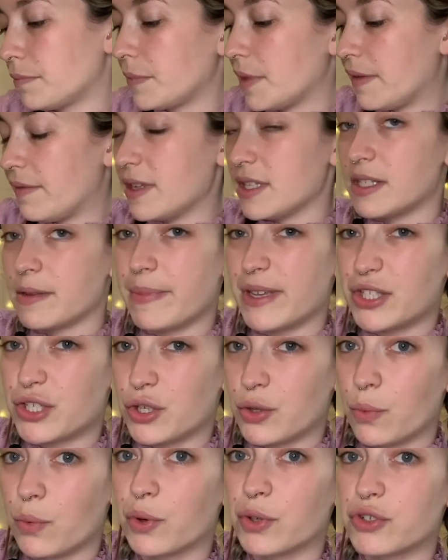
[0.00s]
If it's a bit
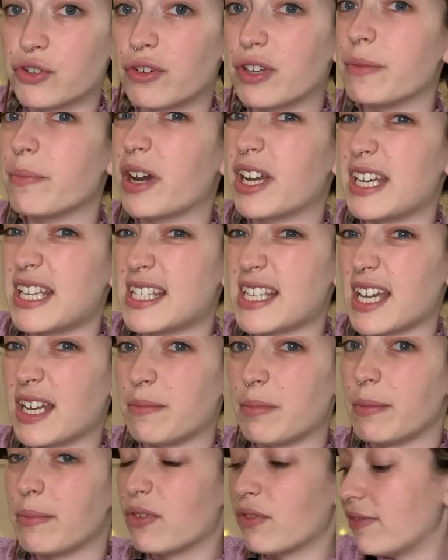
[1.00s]
too watery, you might need to add a
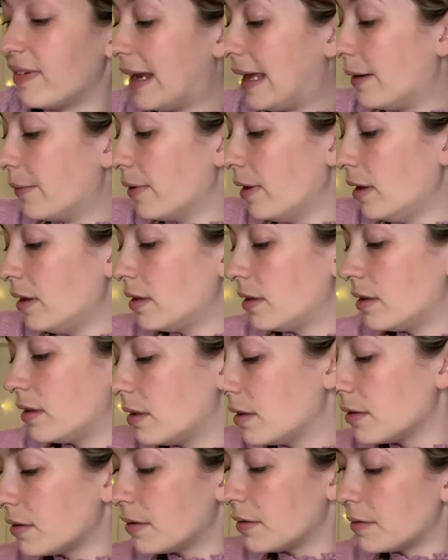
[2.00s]
bit more flour.
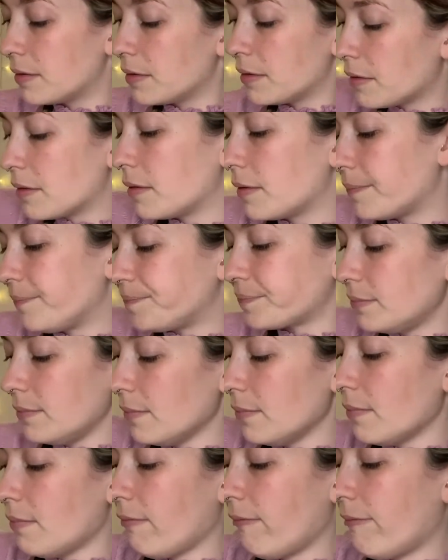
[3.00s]

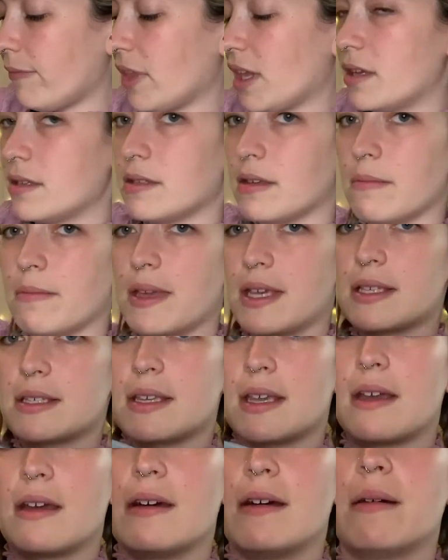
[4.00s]
So
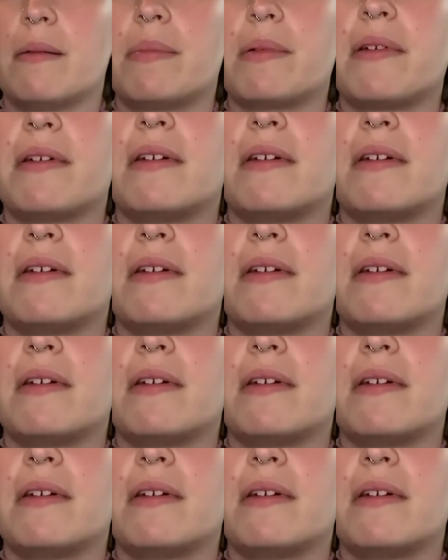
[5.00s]
mixing it up.